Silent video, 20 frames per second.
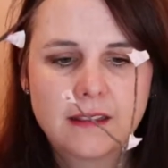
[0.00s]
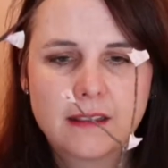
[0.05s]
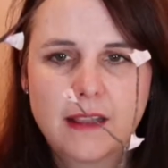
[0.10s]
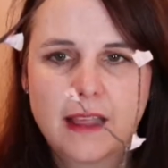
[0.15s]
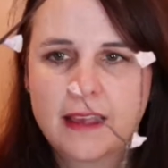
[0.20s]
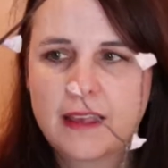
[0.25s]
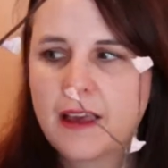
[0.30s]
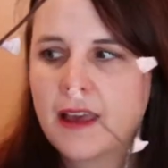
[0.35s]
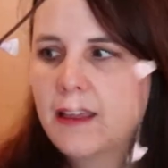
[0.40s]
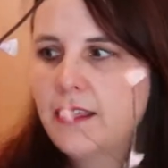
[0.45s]

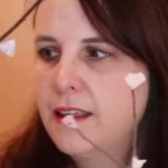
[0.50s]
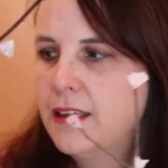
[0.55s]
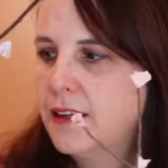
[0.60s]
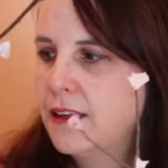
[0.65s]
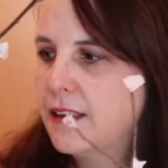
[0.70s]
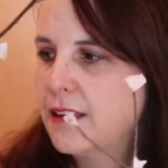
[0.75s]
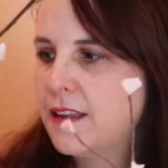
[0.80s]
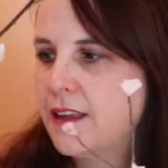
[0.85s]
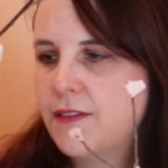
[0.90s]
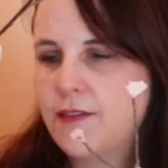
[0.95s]
Like, I
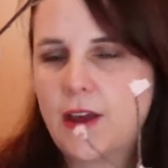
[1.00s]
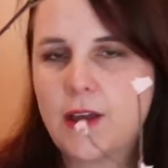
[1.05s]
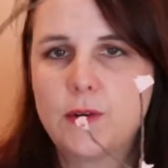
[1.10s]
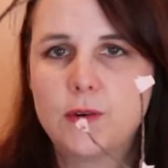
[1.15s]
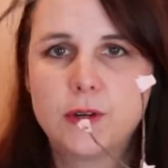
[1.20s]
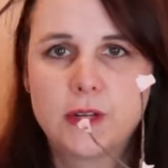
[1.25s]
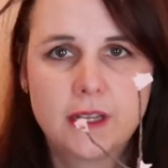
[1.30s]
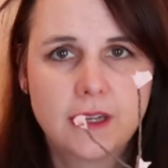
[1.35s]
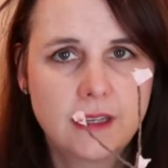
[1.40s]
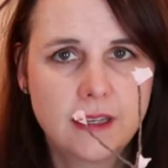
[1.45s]
think if I
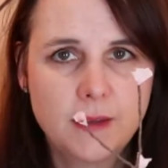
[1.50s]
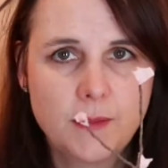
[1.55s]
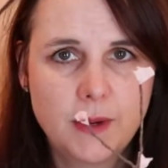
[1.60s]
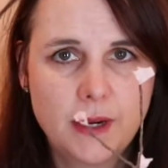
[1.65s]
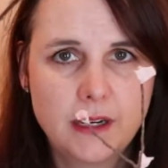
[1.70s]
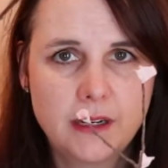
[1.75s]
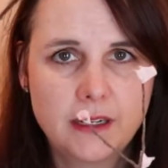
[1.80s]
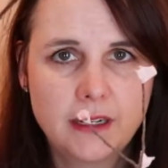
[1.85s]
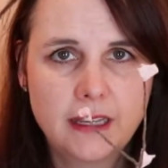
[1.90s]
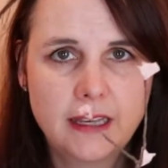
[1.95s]
were gonna get
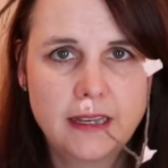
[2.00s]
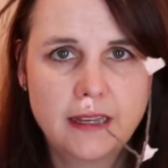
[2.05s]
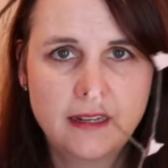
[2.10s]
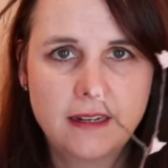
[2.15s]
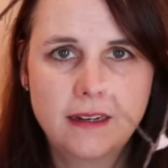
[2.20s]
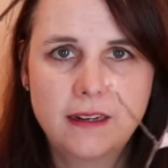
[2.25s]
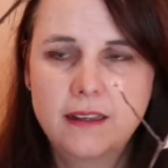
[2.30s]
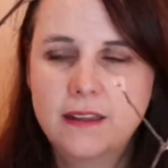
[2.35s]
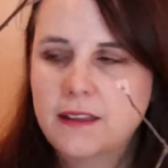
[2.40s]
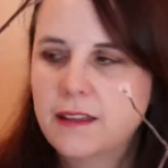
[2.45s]
married
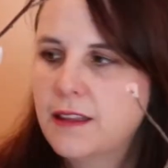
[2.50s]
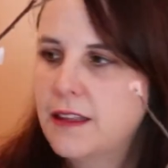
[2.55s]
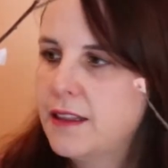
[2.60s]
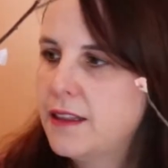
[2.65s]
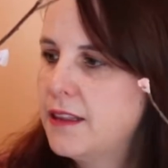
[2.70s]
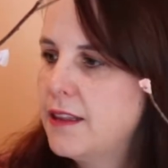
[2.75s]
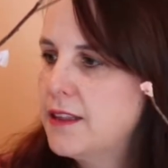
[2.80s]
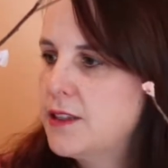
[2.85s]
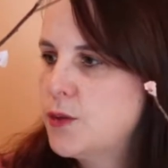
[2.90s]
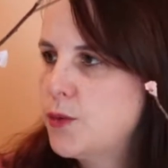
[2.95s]
again,
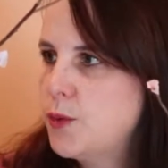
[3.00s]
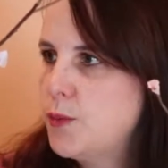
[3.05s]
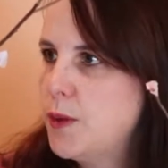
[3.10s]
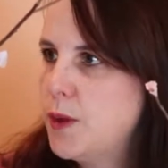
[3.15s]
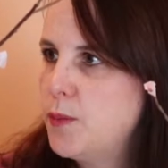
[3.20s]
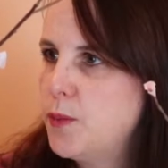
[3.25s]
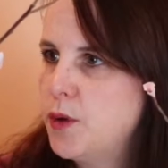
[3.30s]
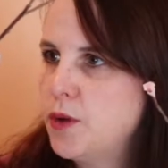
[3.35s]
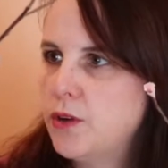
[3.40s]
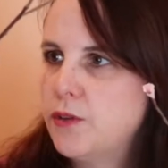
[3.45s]
that this would
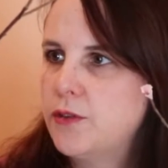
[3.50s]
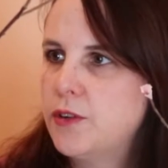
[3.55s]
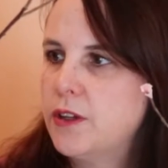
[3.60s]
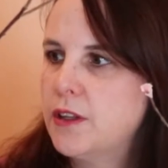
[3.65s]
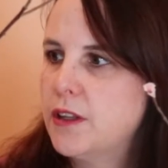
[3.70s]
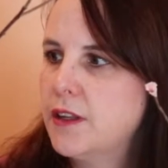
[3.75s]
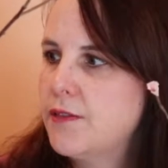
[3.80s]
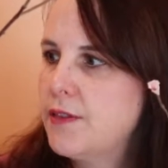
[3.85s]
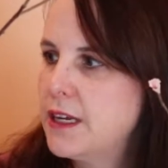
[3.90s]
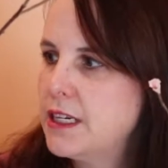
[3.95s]
be
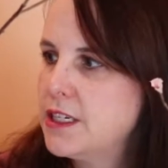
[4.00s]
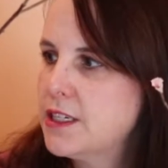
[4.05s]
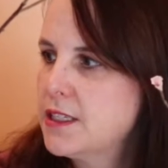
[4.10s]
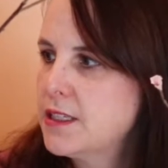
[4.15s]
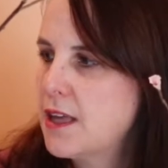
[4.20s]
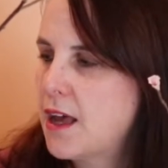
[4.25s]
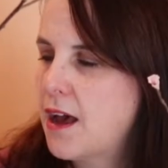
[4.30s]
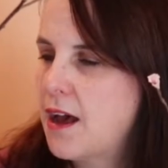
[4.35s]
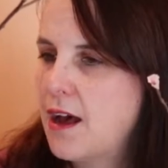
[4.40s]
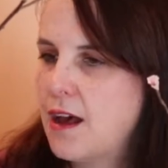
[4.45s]
beautiful if I
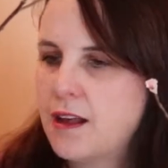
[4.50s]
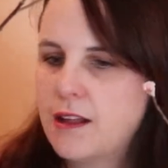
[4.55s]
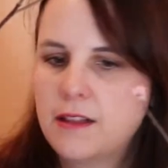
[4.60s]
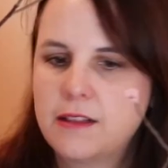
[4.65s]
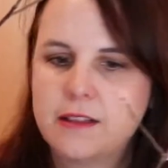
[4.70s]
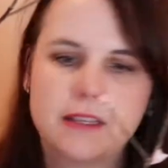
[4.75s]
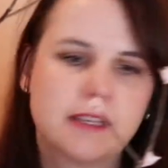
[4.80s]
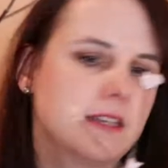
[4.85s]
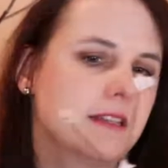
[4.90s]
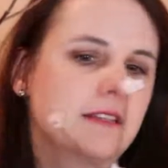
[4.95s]
just got
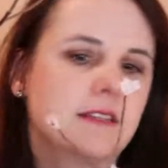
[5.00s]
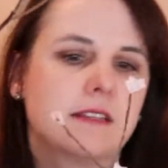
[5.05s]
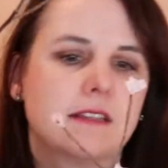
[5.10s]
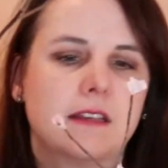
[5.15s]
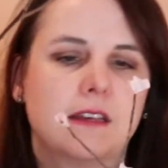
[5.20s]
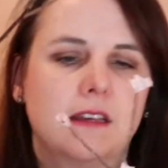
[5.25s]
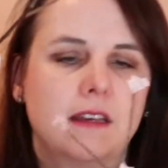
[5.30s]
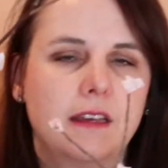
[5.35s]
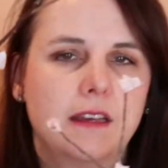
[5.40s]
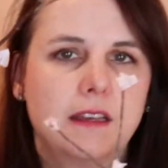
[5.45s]
all these
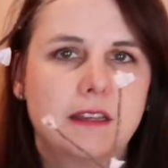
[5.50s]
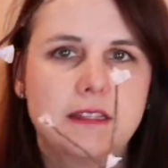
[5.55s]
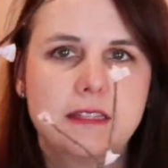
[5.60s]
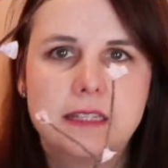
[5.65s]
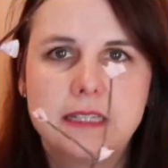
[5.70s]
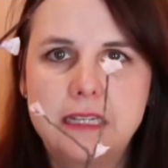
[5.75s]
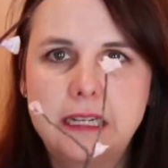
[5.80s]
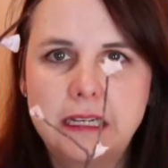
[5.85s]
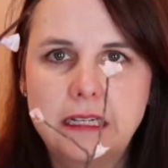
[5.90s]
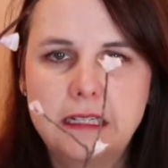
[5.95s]

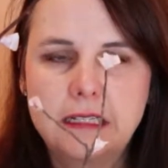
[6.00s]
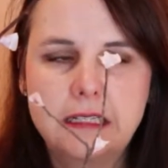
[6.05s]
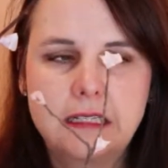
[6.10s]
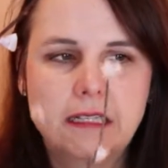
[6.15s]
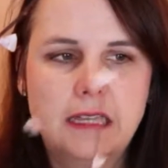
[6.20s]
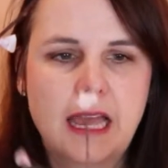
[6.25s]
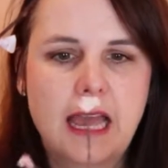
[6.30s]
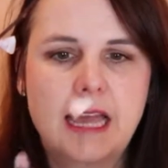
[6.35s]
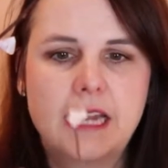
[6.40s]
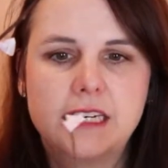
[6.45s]

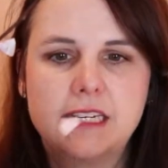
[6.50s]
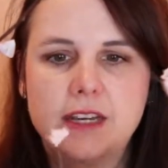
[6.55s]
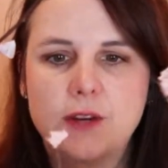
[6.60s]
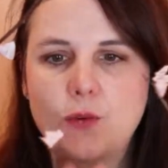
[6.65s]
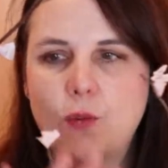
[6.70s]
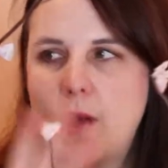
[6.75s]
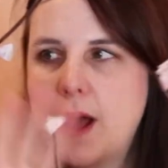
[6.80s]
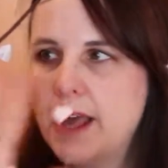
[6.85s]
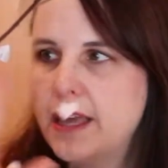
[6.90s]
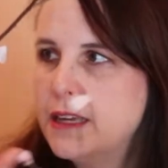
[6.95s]
sticks and did
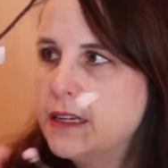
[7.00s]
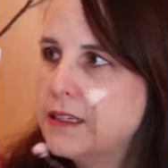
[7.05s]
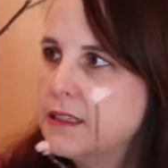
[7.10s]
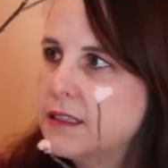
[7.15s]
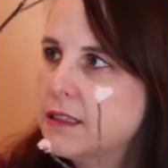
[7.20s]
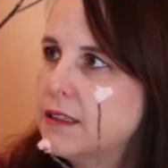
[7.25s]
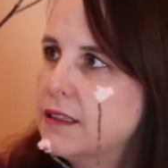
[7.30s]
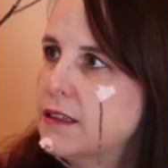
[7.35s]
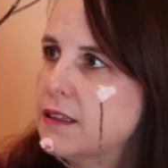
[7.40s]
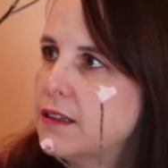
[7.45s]

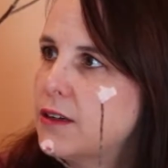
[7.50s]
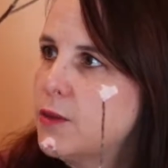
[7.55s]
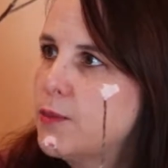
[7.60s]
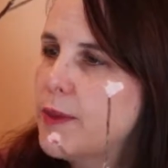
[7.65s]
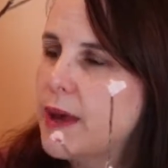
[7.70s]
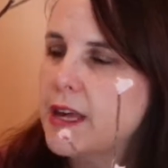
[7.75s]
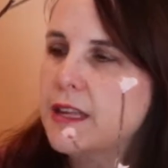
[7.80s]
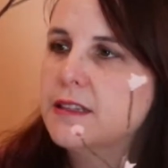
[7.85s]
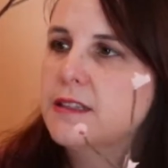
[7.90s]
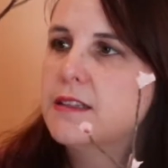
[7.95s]
white little
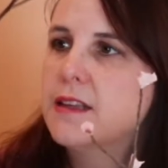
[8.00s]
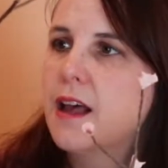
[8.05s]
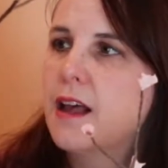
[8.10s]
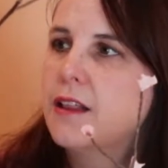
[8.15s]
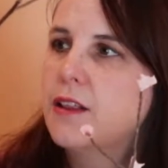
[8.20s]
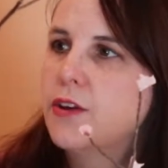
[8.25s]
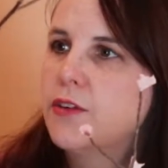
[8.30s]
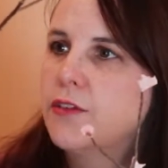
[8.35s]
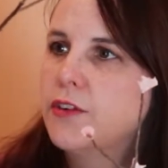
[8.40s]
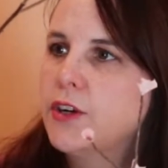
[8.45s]
buds
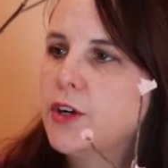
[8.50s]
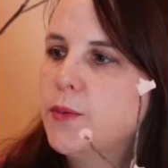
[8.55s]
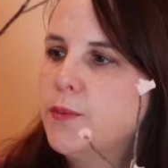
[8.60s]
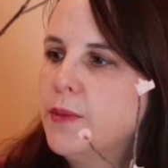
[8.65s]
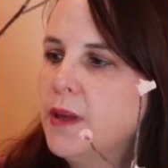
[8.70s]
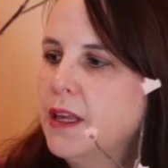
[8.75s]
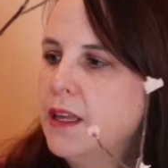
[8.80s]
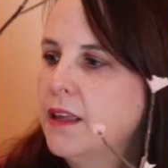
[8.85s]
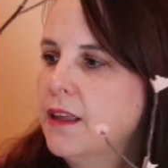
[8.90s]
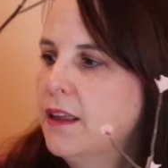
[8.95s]
all over
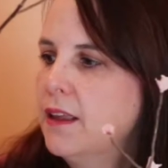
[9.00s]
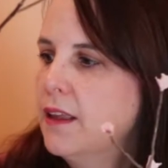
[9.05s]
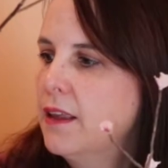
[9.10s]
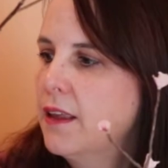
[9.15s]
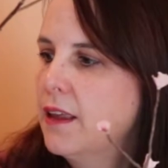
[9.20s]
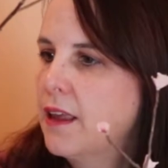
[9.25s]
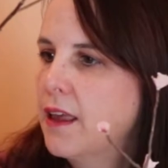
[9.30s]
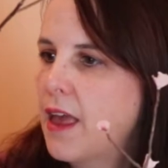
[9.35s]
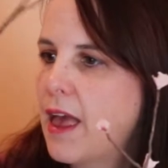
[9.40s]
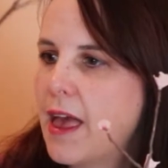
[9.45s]
them
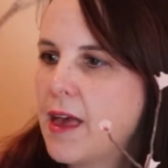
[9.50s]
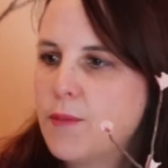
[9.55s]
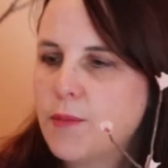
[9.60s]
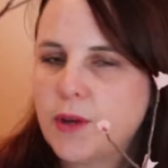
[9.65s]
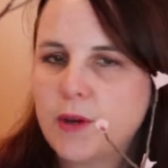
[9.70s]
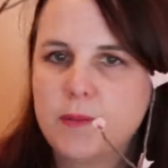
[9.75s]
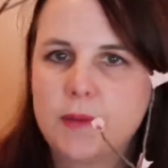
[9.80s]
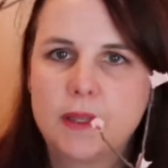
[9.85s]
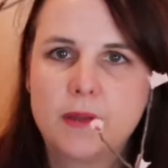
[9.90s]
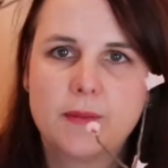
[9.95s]
and
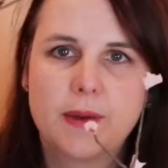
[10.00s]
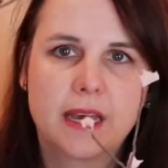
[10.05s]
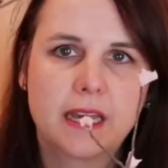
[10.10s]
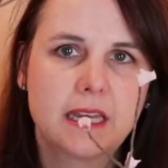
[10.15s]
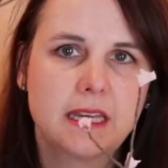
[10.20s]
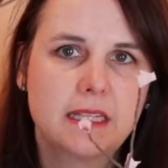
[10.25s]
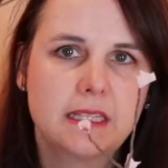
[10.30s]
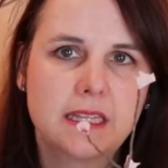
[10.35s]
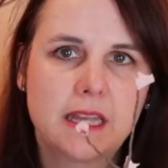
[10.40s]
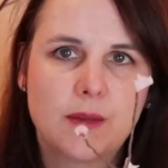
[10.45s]
put them in the
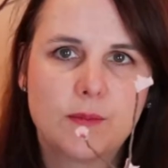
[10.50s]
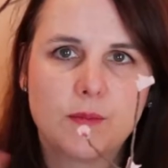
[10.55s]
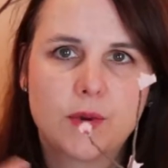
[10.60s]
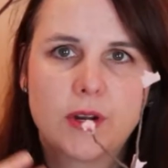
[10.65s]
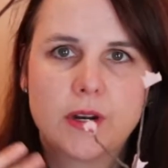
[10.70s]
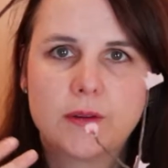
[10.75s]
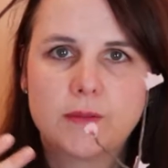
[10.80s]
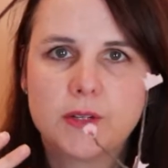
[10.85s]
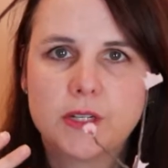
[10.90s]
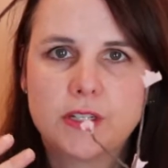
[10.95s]
buckets and
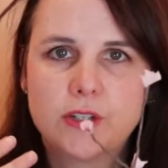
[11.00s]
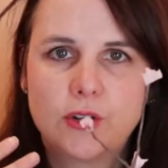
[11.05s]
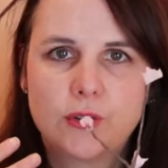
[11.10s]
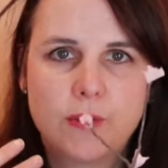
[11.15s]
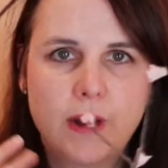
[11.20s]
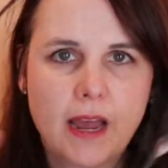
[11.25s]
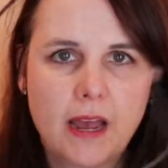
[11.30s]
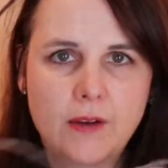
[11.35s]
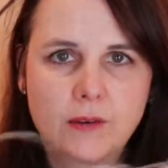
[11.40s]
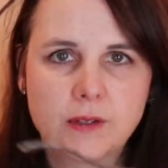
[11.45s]
put them just
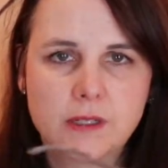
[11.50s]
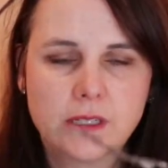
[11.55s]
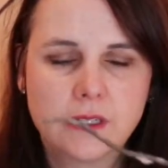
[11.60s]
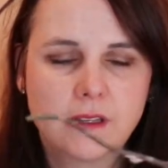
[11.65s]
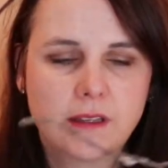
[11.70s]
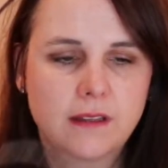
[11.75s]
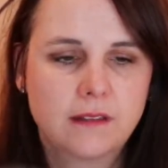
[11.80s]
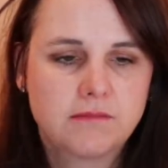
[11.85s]
around,